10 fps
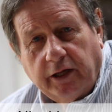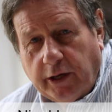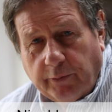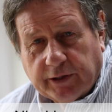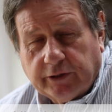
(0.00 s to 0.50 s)

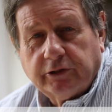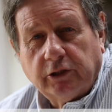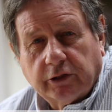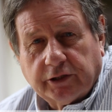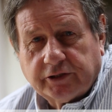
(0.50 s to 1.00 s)
Here we're going to
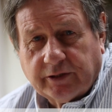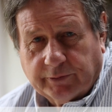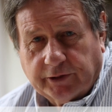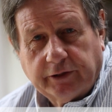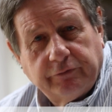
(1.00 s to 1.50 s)
look at
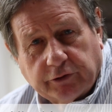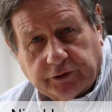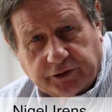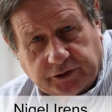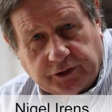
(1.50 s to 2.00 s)
some of the
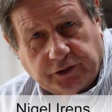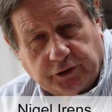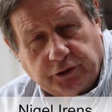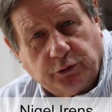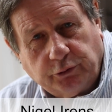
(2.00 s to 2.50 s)
difficult
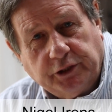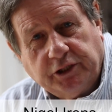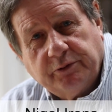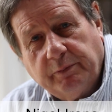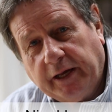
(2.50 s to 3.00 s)
decisions you'll
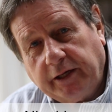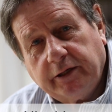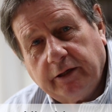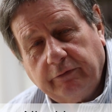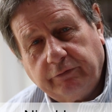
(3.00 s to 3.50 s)
need to
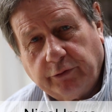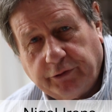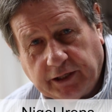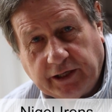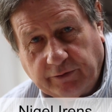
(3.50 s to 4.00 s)
make if you're
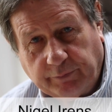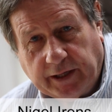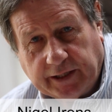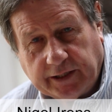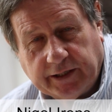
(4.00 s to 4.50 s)
thinking of
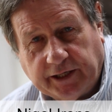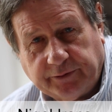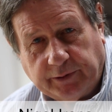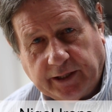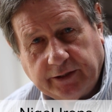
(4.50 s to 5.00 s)
buying a
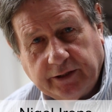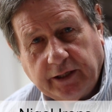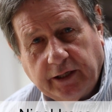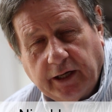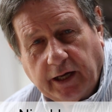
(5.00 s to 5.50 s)
catamaran
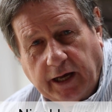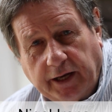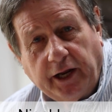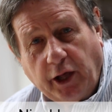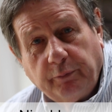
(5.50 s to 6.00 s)

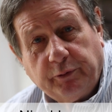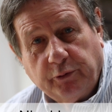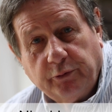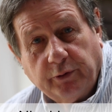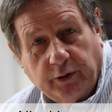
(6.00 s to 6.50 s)
and help
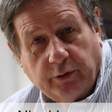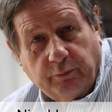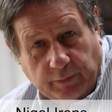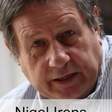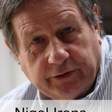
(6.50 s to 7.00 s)
you
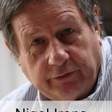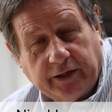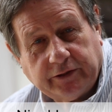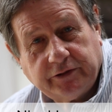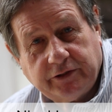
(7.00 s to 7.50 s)
make the
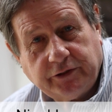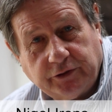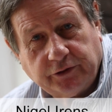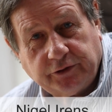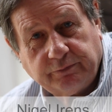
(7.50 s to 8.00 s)
right
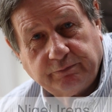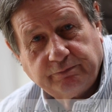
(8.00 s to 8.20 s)
decisions.